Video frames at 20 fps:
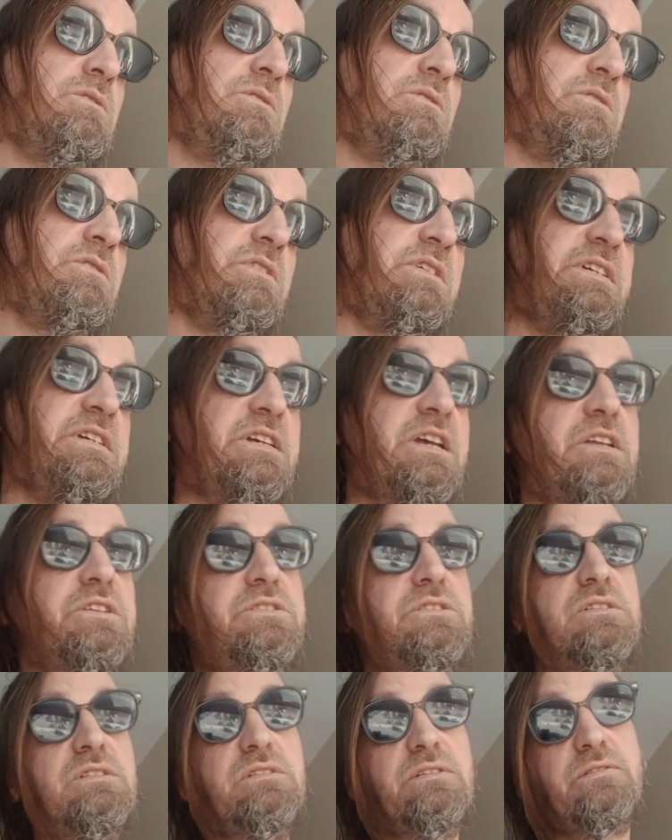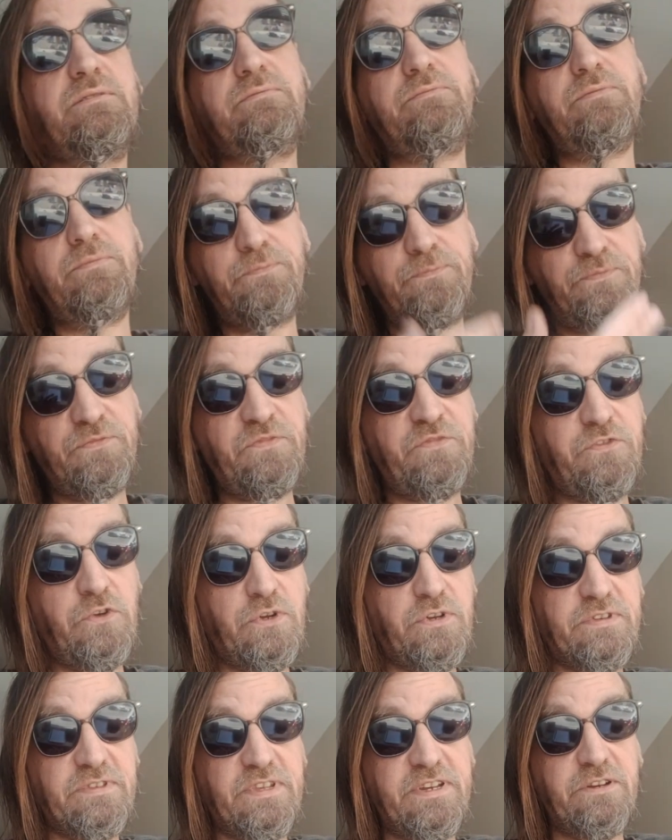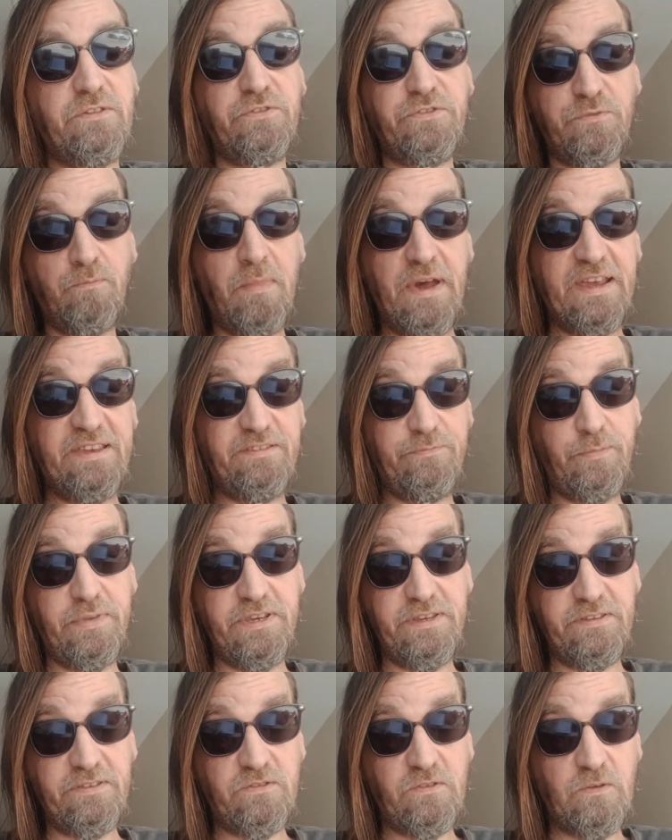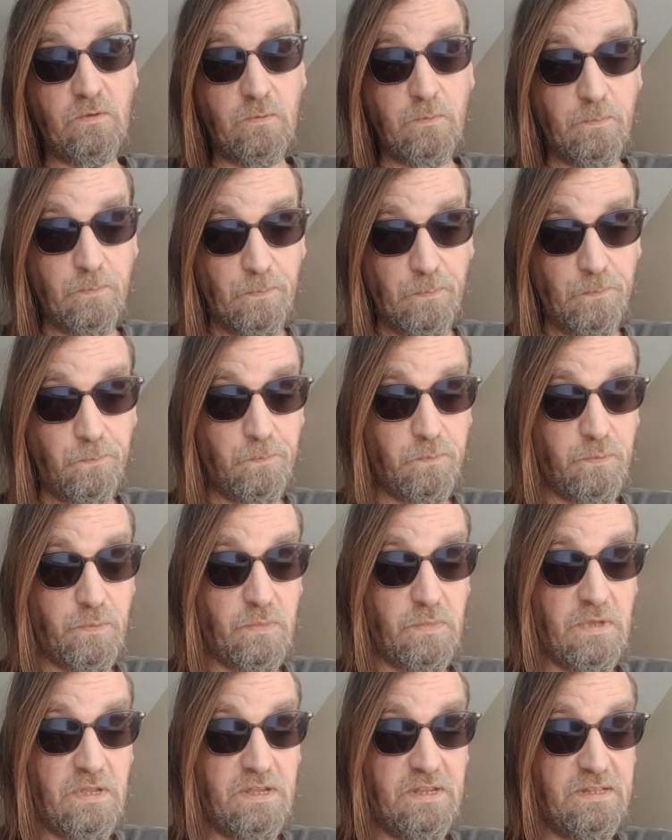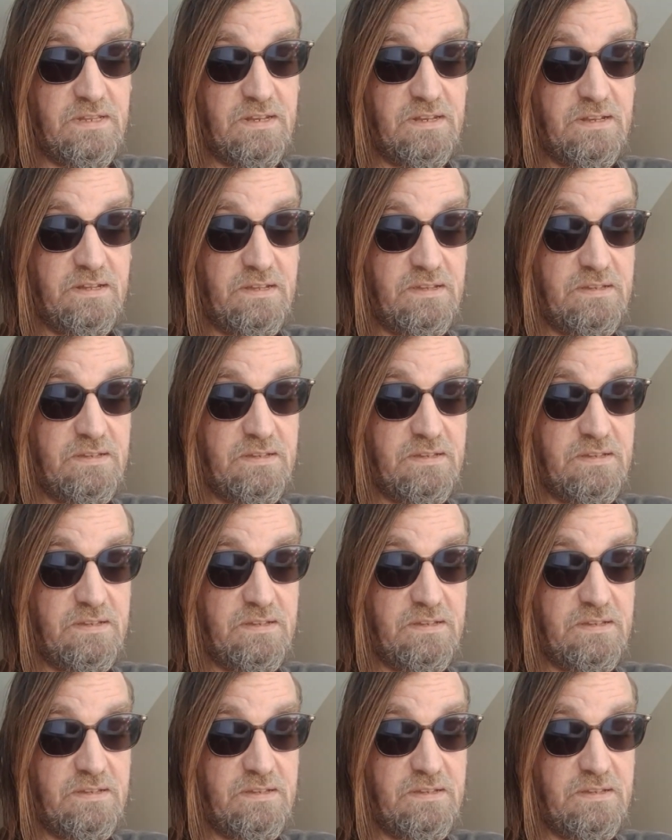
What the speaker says: So then it cut to a few years later, there's MySpace. And